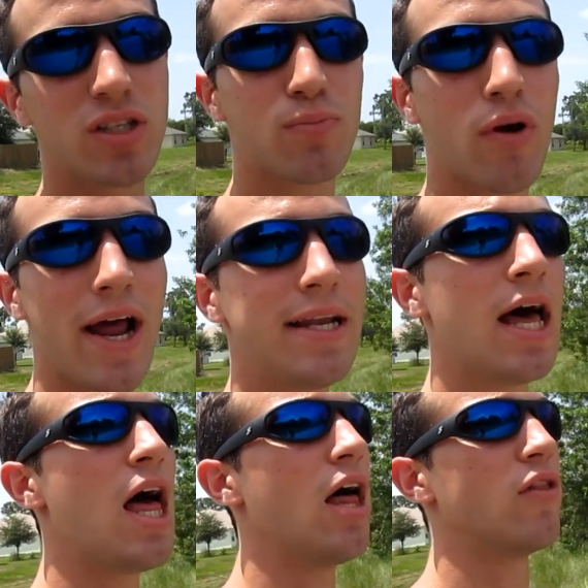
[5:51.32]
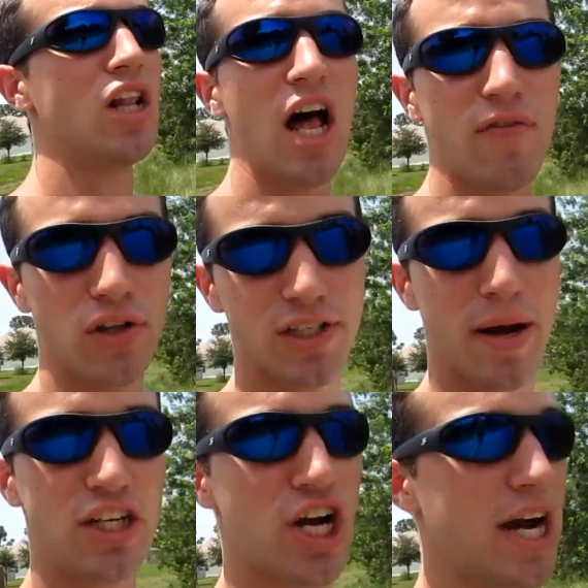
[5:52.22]
spread the level to
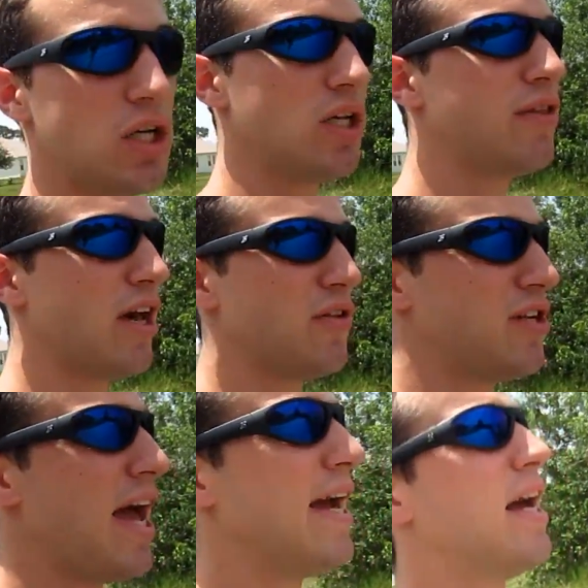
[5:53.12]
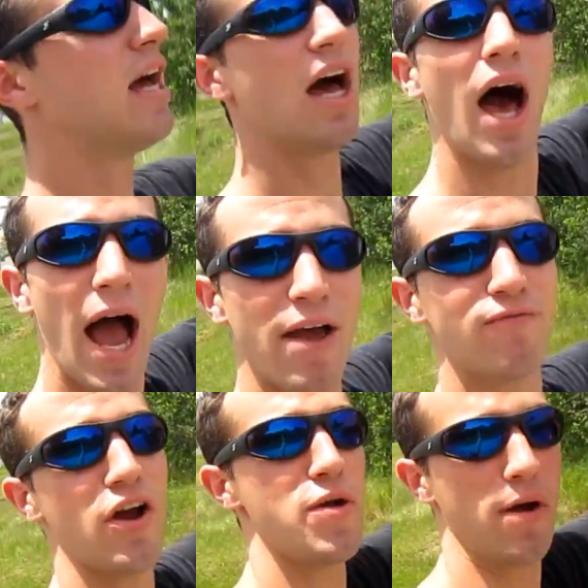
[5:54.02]
my channel the other day. I
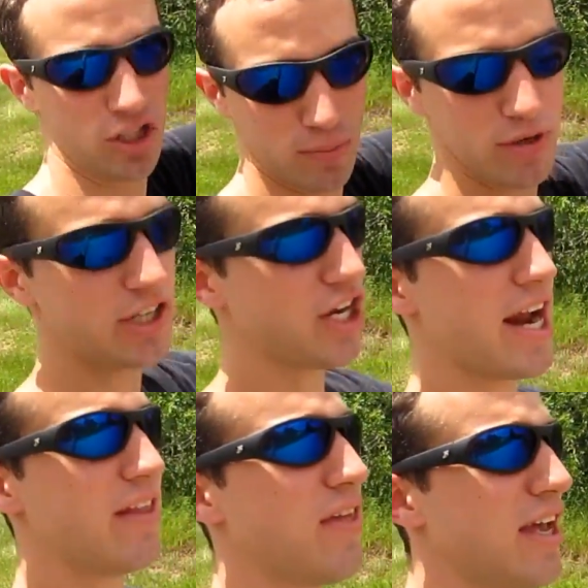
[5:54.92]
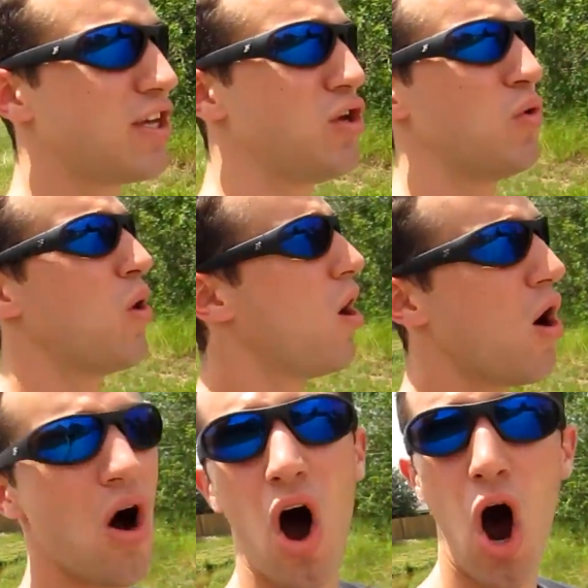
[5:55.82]
very much appreciate it. Thank you
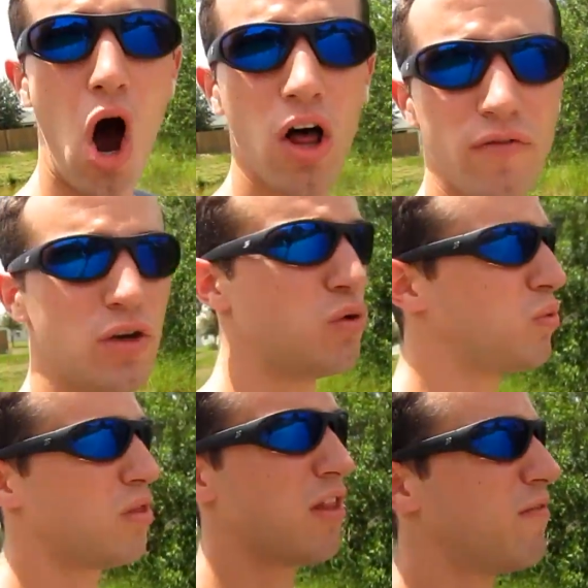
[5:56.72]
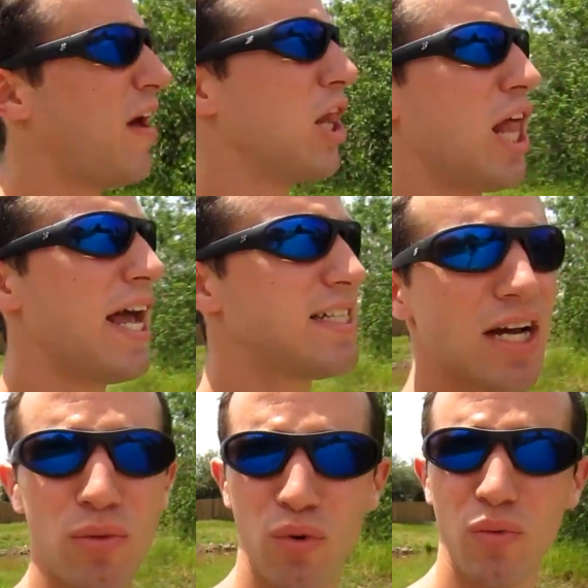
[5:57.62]
all of you Lovellites,
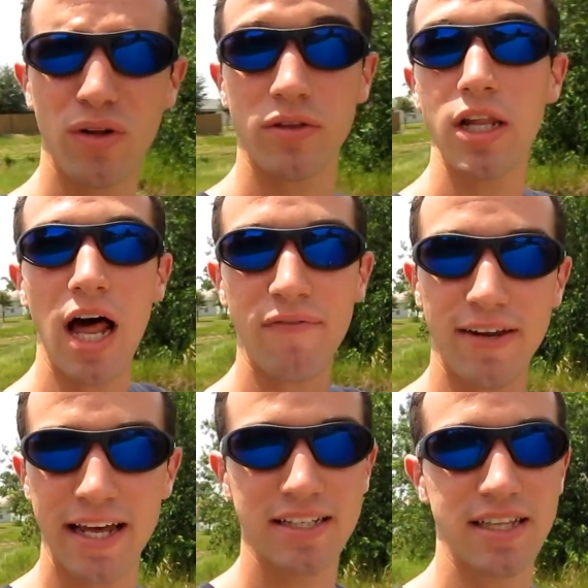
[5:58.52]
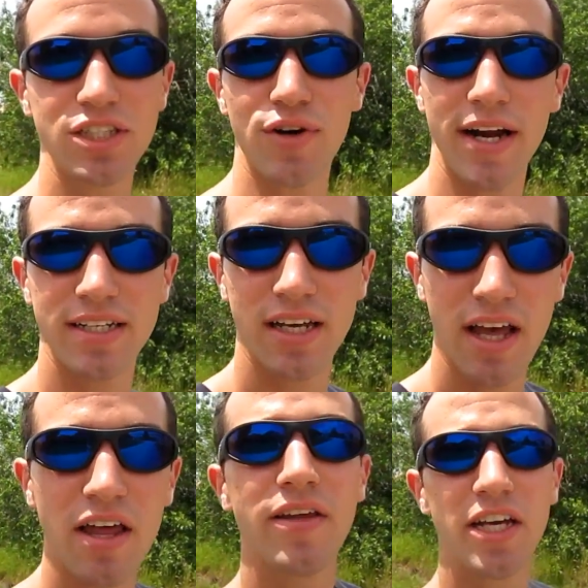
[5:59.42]
how do, what, what, the Lovelies, that's right.
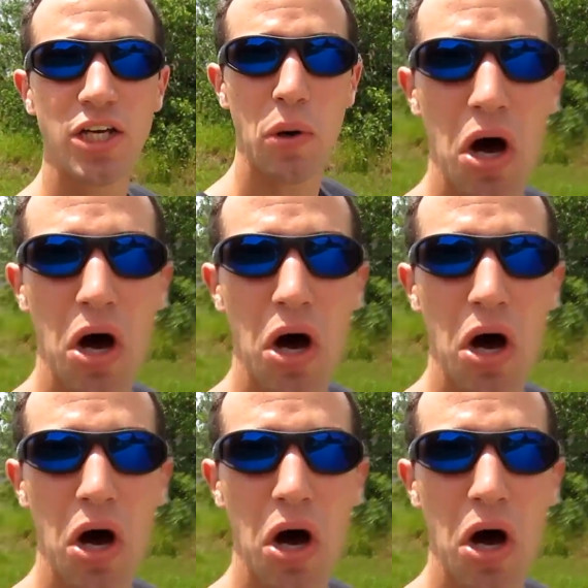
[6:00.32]
Thank you